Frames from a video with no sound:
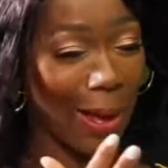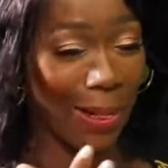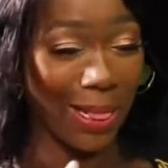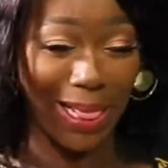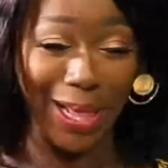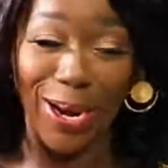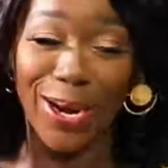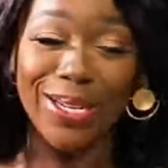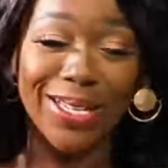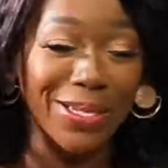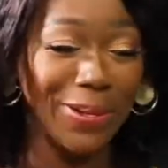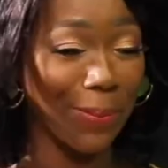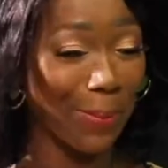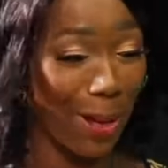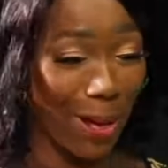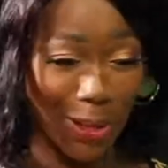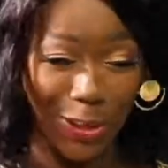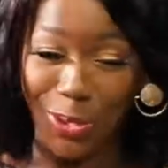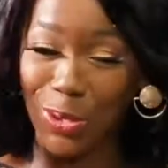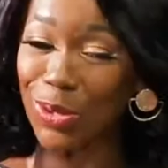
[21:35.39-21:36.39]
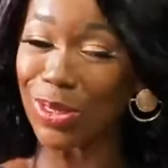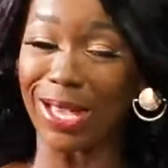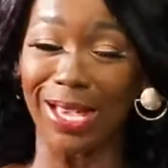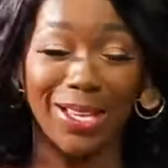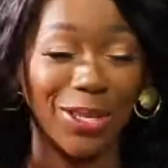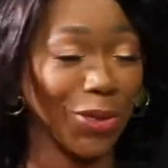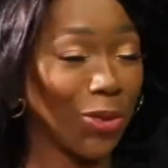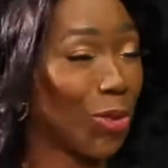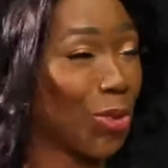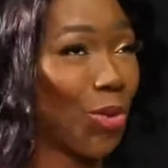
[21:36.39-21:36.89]
learning about you,
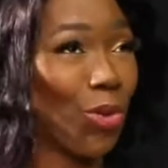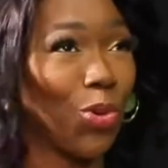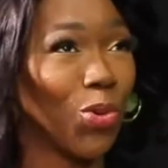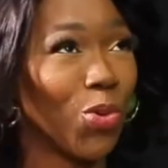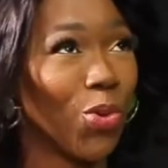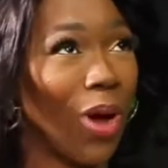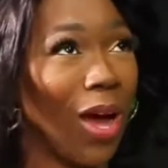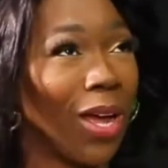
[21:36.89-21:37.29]
that you